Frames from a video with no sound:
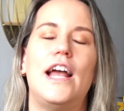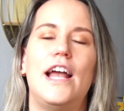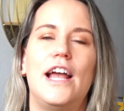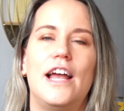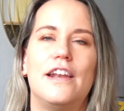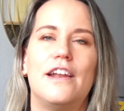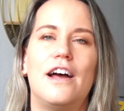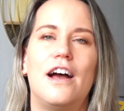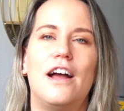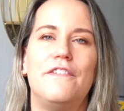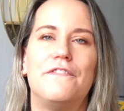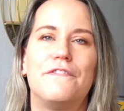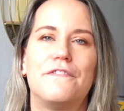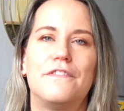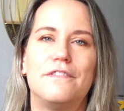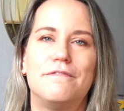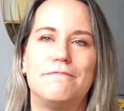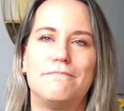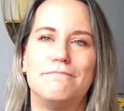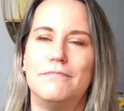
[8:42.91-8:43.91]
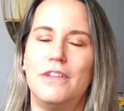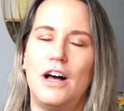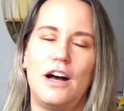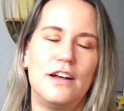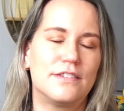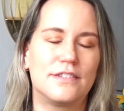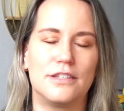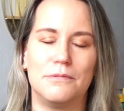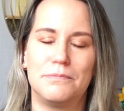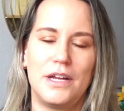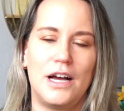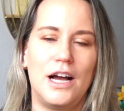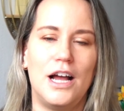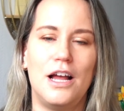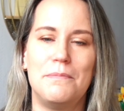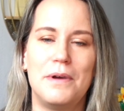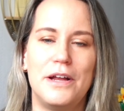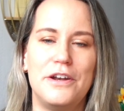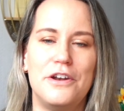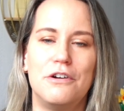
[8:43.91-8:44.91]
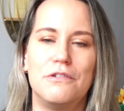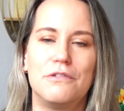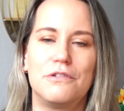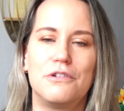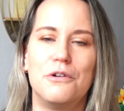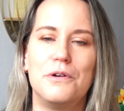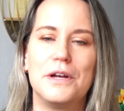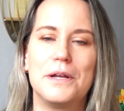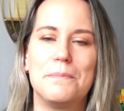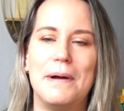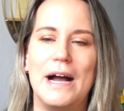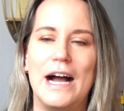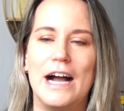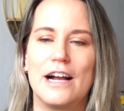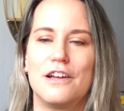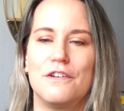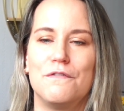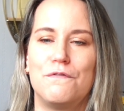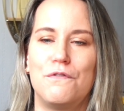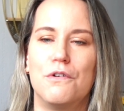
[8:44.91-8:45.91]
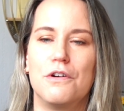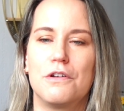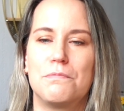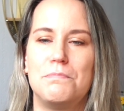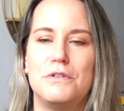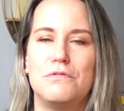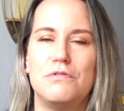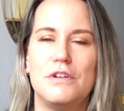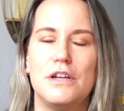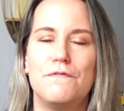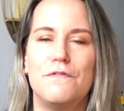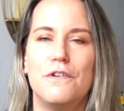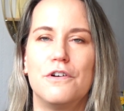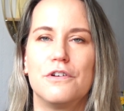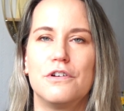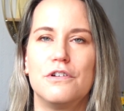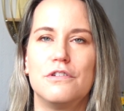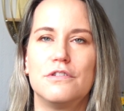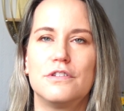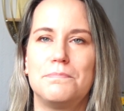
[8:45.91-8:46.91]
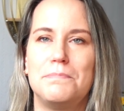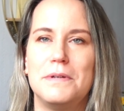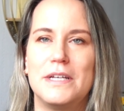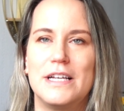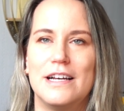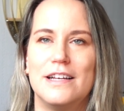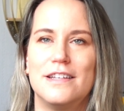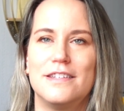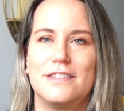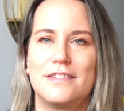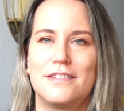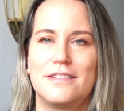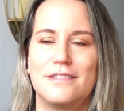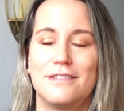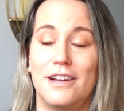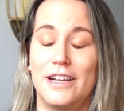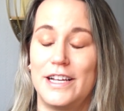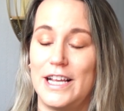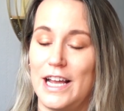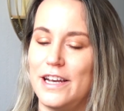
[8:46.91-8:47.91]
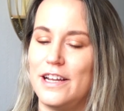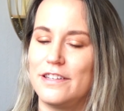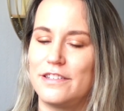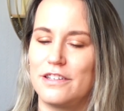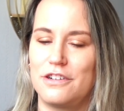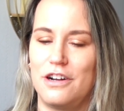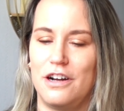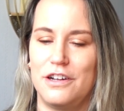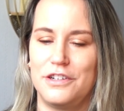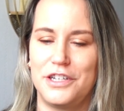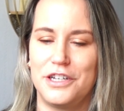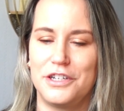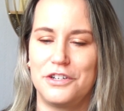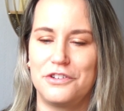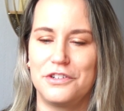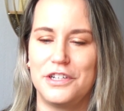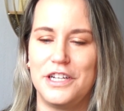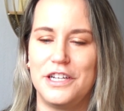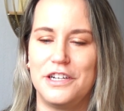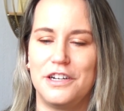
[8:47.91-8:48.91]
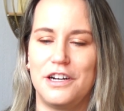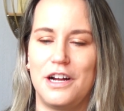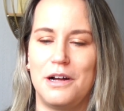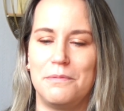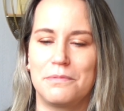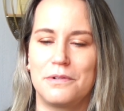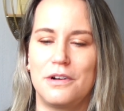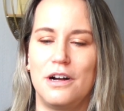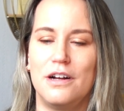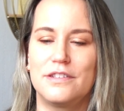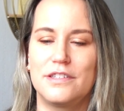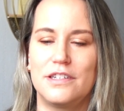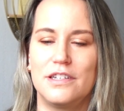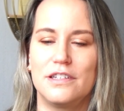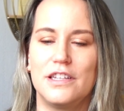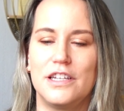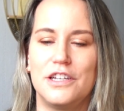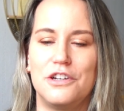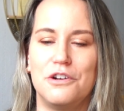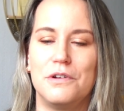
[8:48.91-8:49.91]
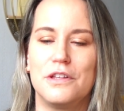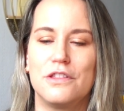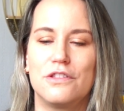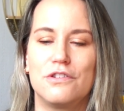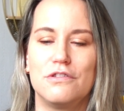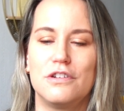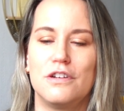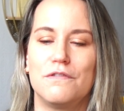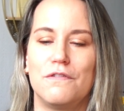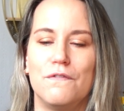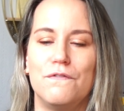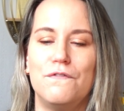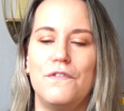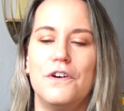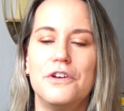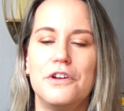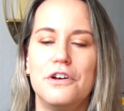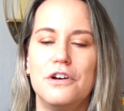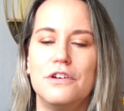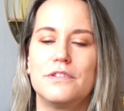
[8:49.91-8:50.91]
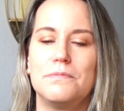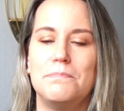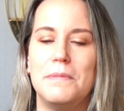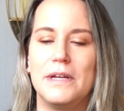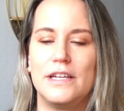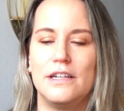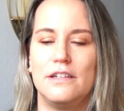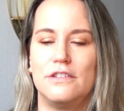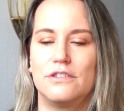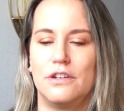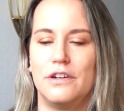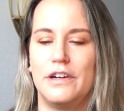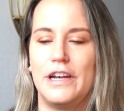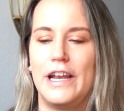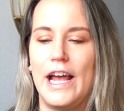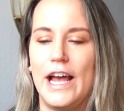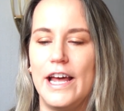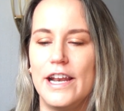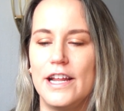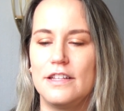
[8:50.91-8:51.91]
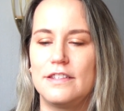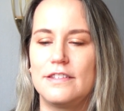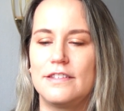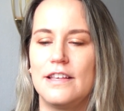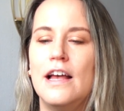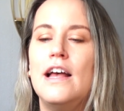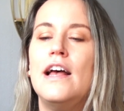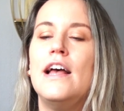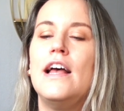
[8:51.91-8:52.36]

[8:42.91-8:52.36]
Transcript: And I've lost some time, I know, going back and forth between photos because, again, as a content creator, I'm constantly going through different photos, making certain edits,